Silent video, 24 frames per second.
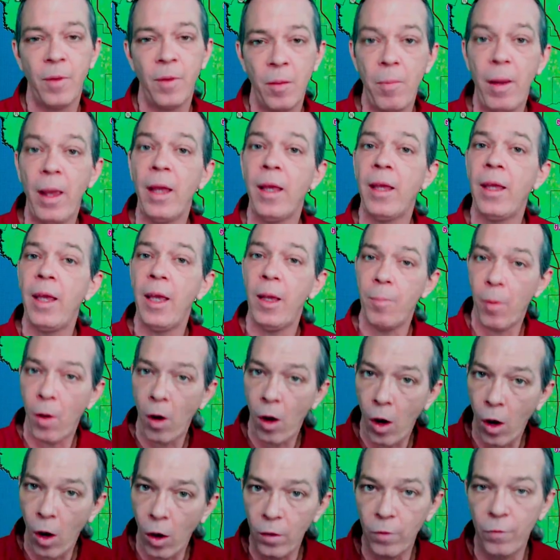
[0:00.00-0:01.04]
May He keep
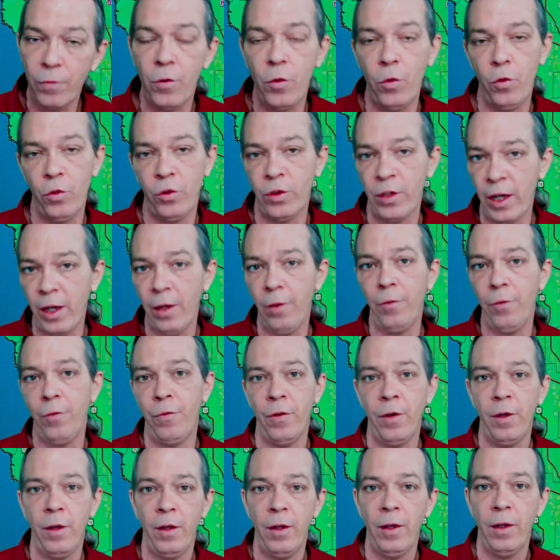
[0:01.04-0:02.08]
all of you
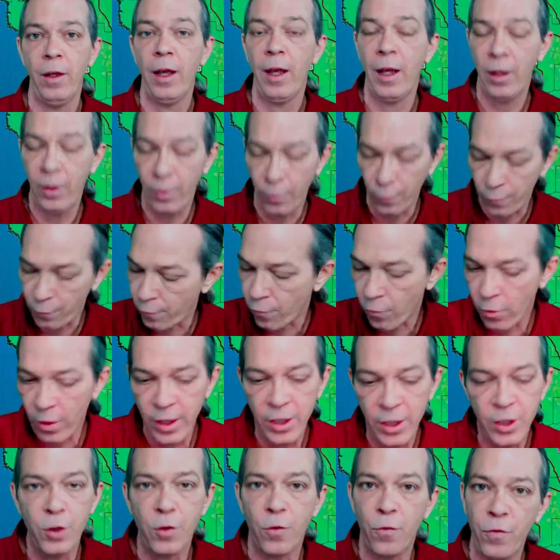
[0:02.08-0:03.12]
safe, your
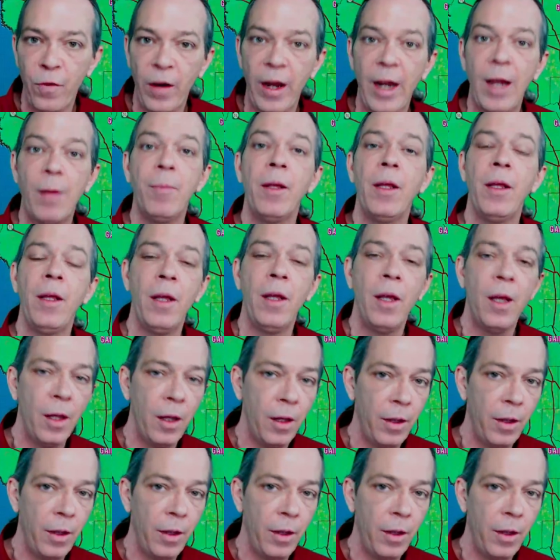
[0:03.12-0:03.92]
friends, your family,